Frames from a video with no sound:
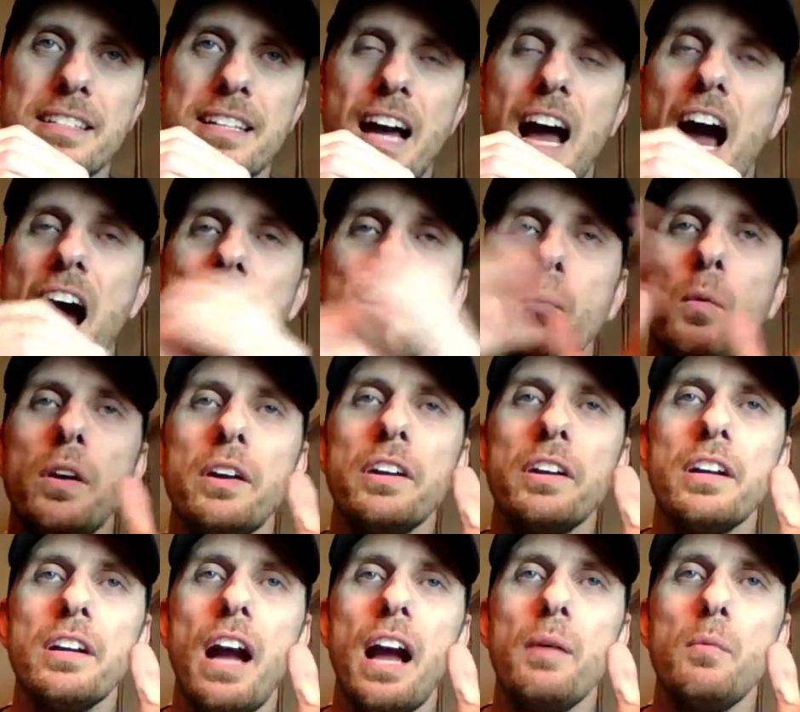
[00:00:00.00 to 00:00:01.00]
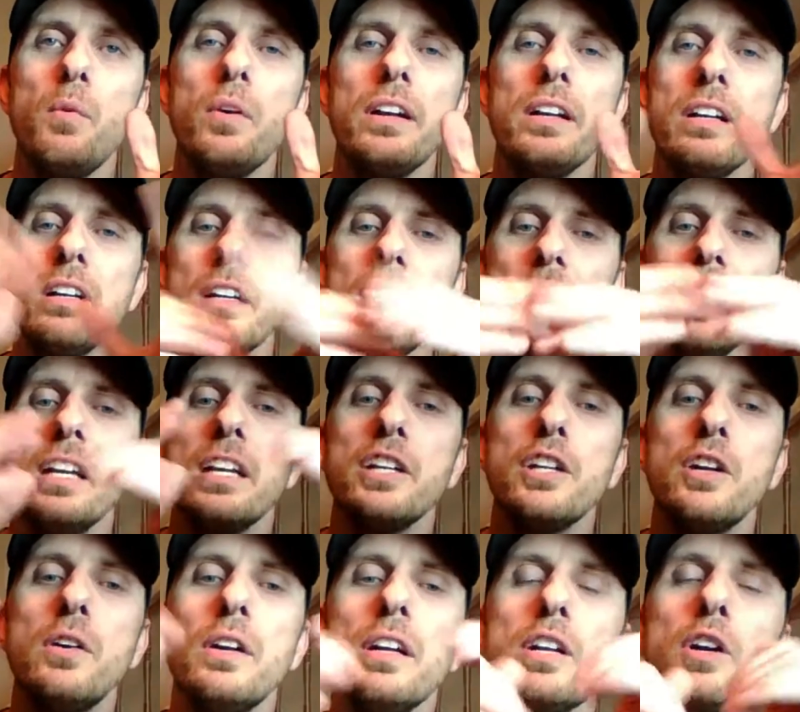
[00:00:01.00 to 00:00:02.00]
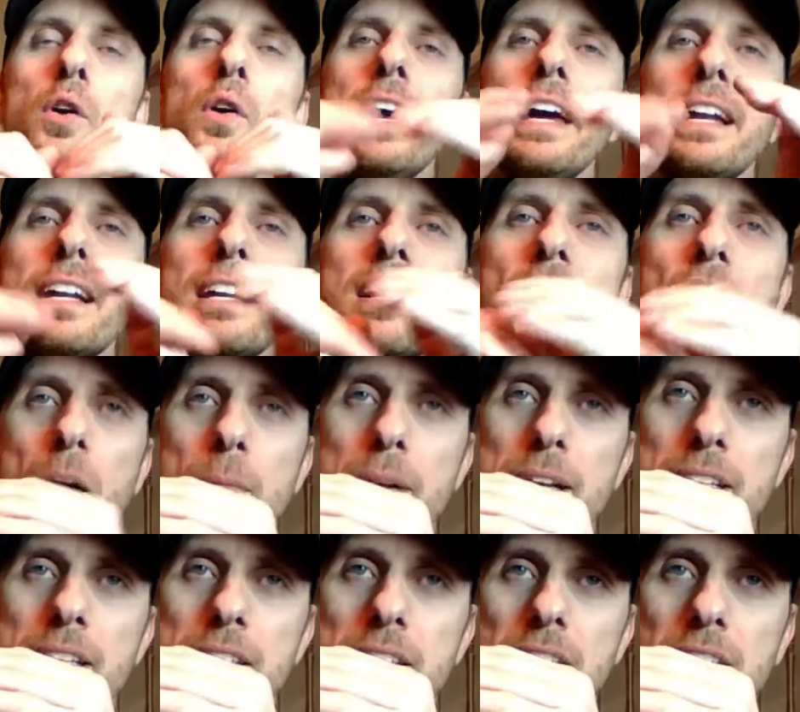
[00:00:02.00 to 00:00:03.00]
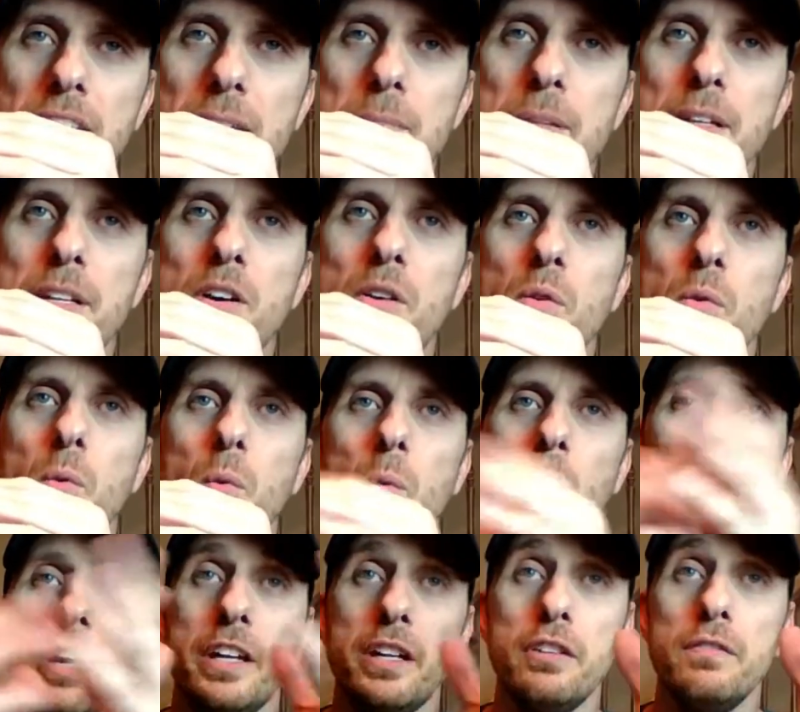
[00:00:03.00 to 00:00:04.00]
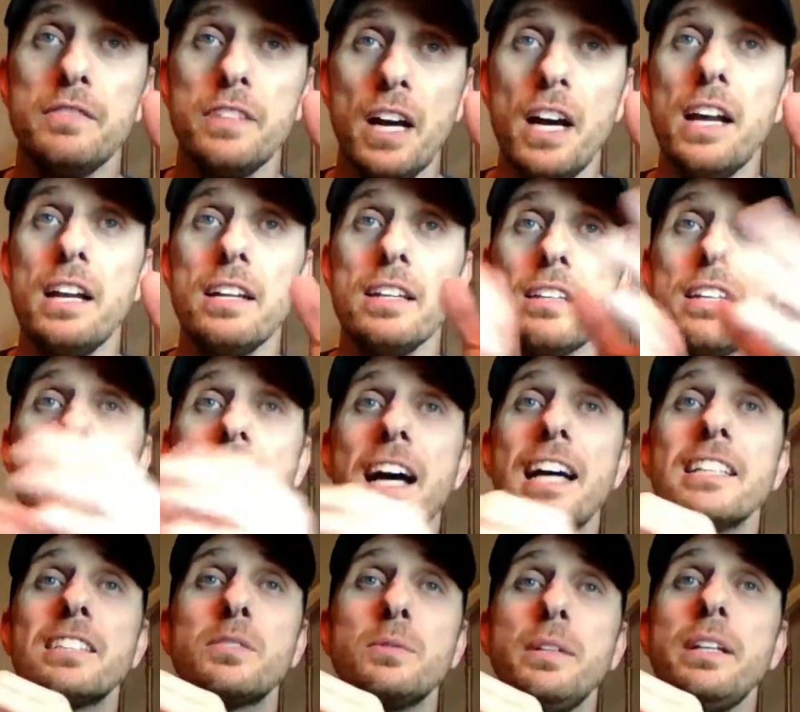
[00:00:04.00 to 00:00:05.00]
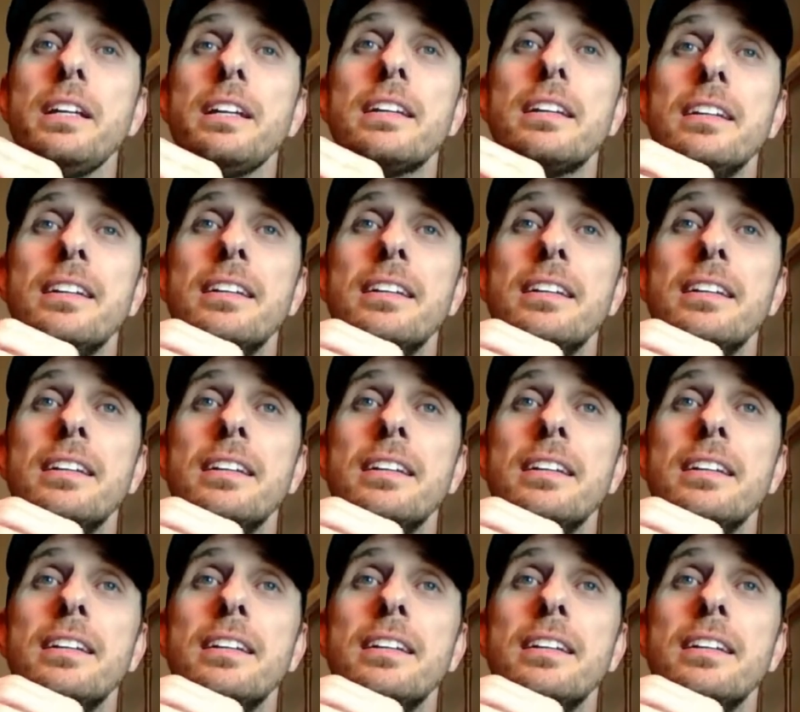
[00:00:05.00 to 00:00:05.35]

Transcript: I wonder I wonder, you know what, go ahead and comment and let me know what you've done in the last week.